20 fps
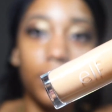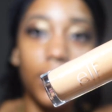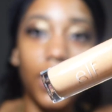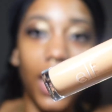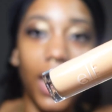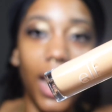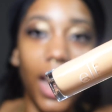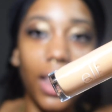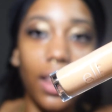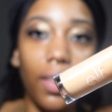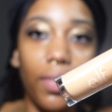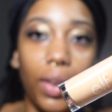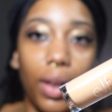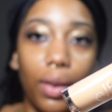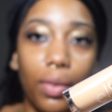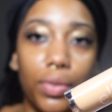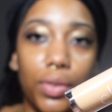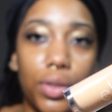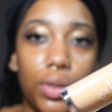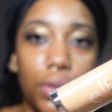And I love
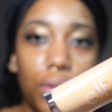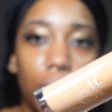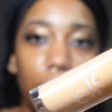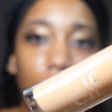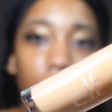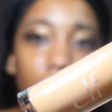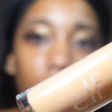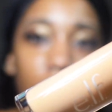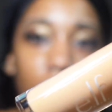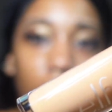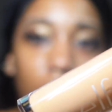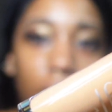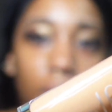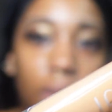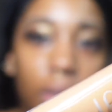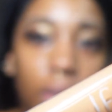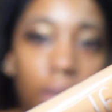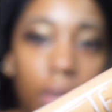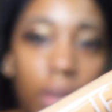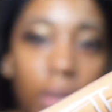elf too.
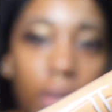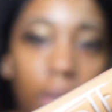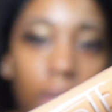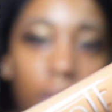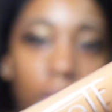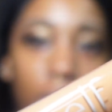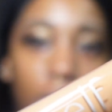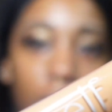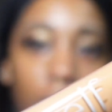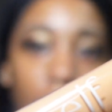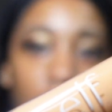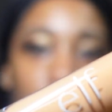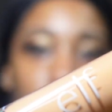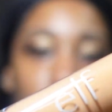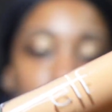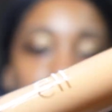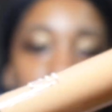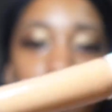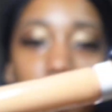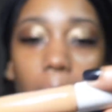
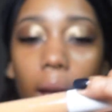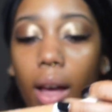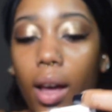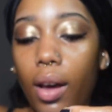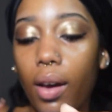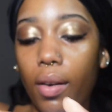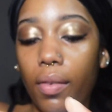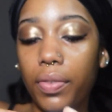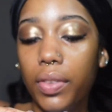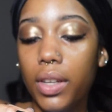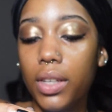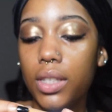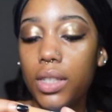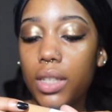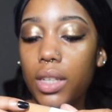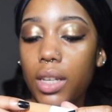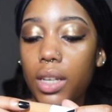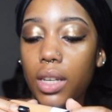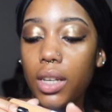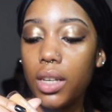Going with my elf. This
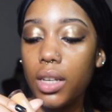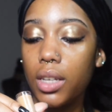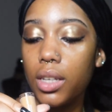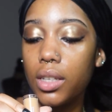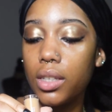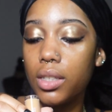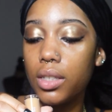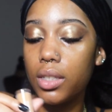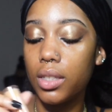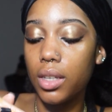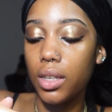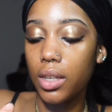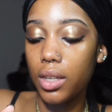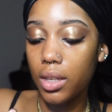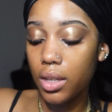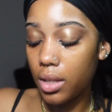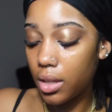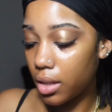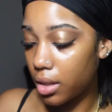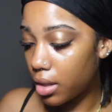is
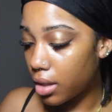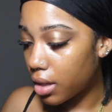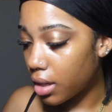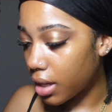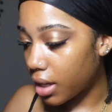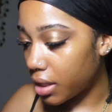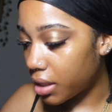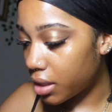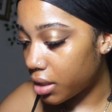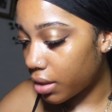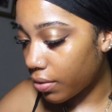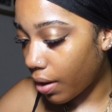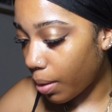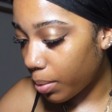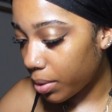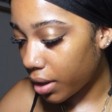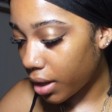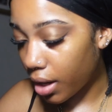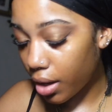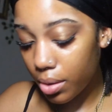is this the one
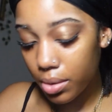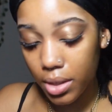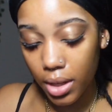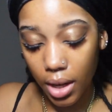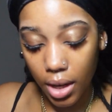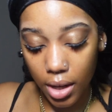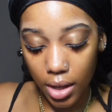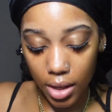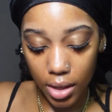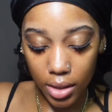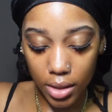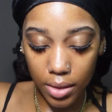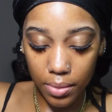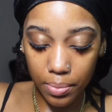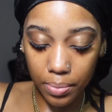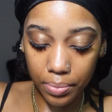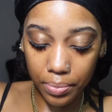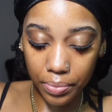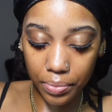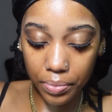I want to yeah, it is.
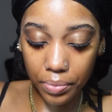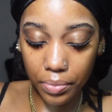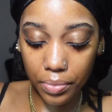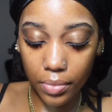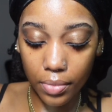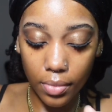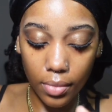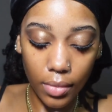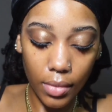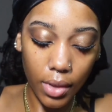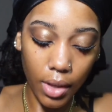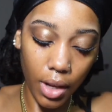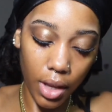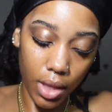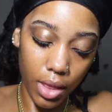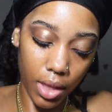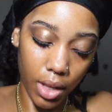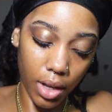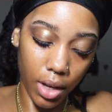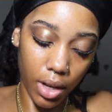
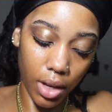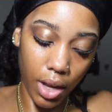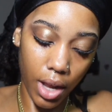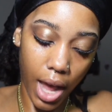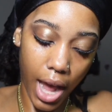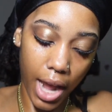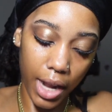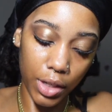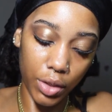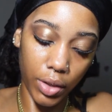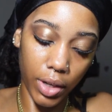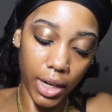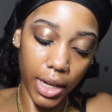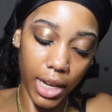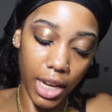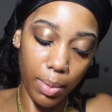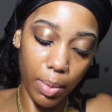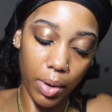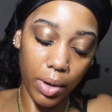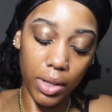The hydrating
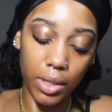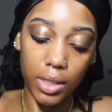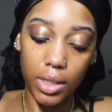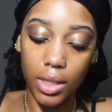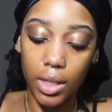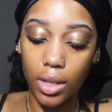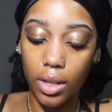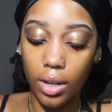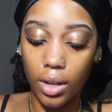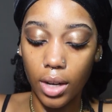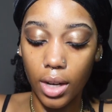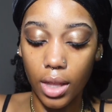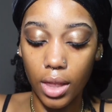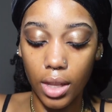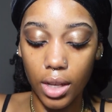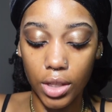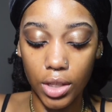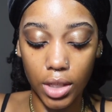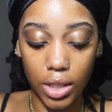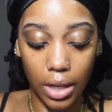Camo concealer in
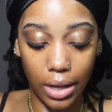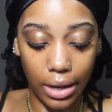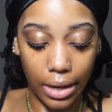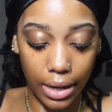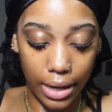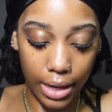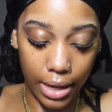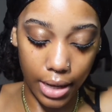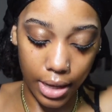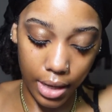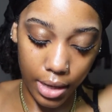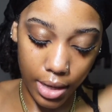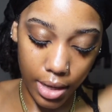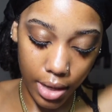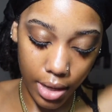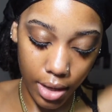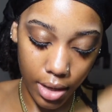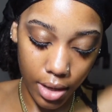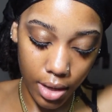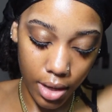the shade
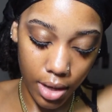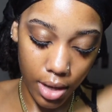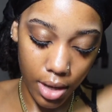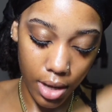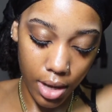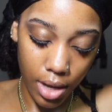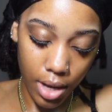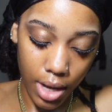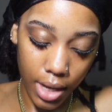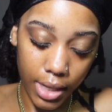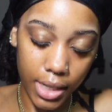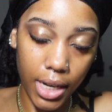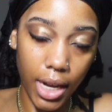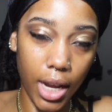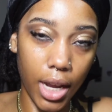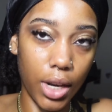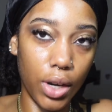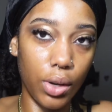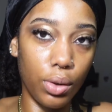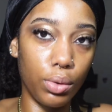
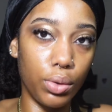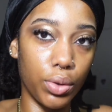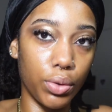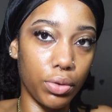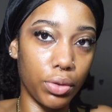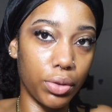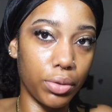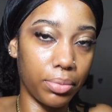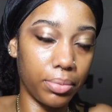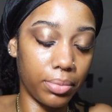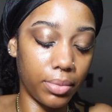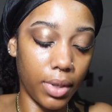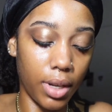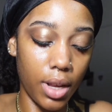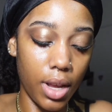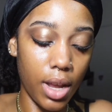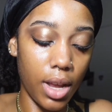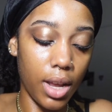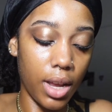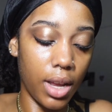Can Neutral.
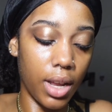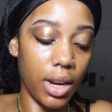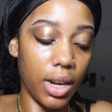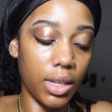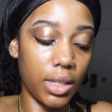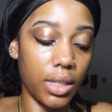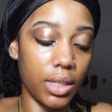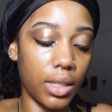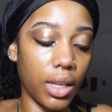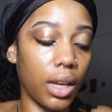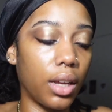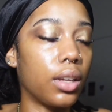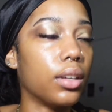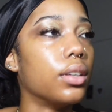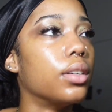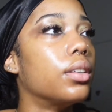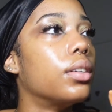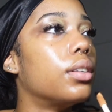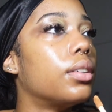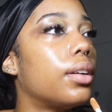And this is like
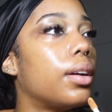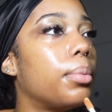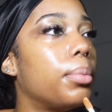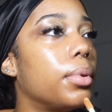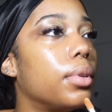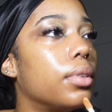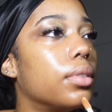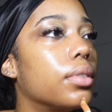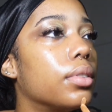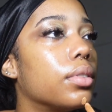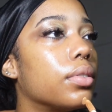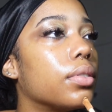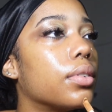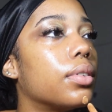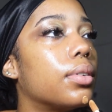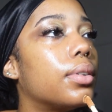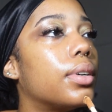a unusual.